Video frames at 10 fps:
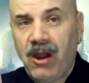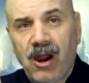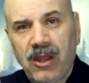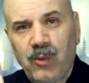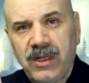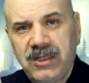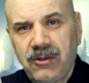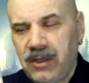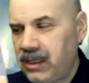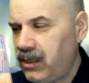are the ones that
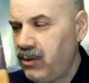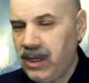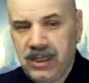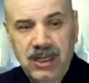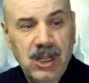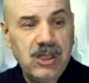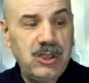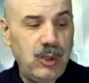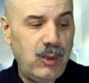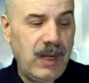are included. So
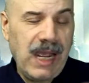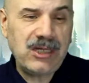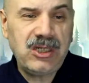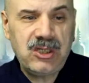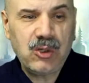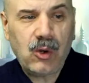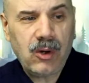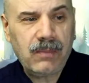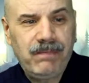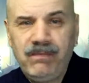you could actually
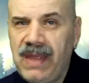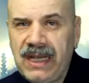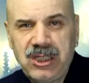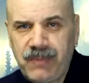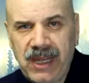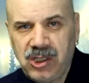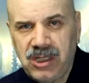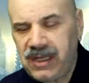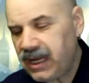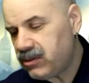store
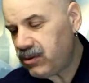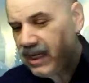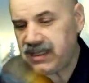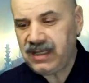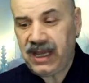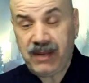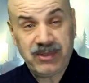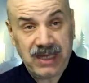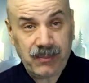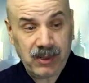expansion decks or decks that came
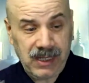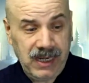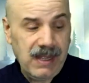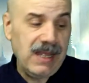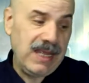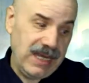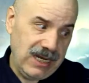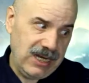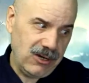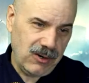separately in
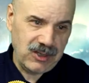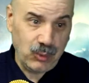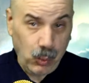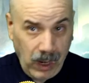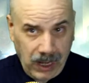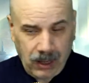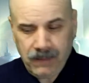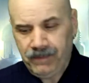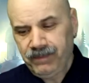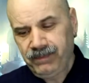here as well.
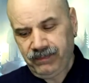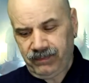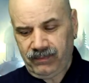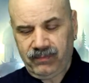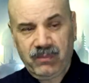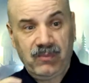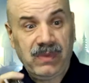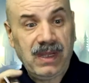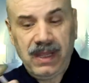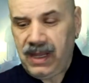
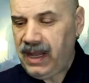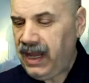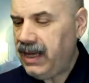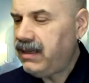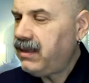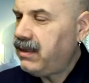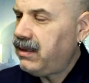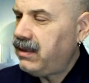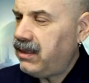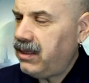And
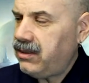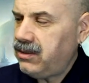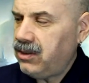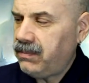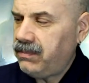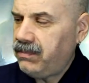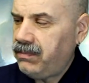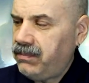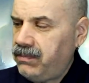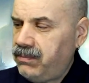there's your
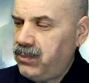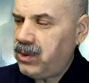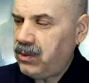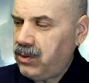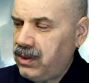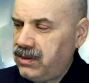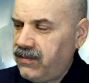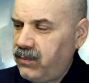tokens